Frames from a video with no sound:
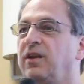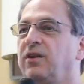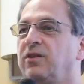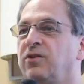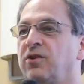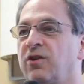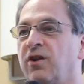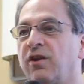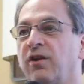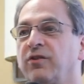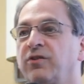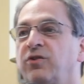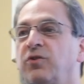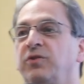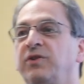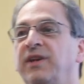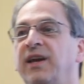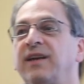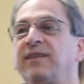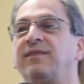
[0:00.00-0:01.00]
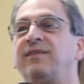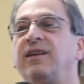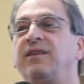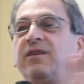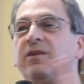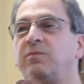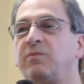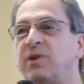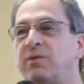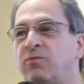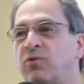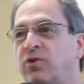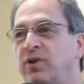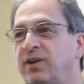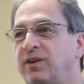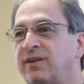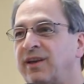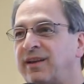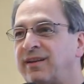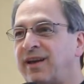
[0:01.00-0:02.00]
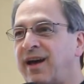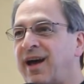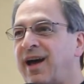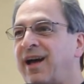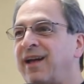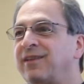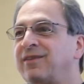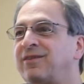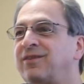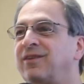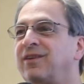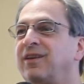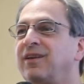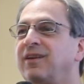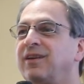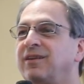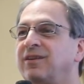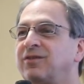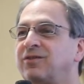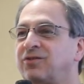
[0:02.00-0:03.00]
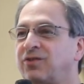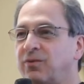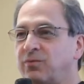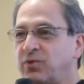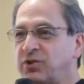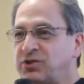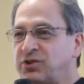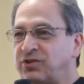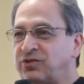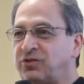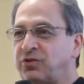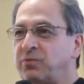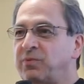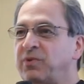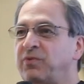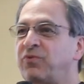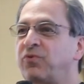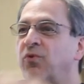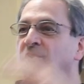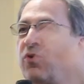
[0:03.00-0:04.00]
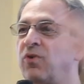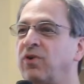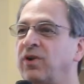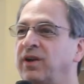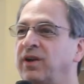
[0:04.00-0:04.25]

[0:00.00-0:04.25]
You got also the extended memory that adds some register before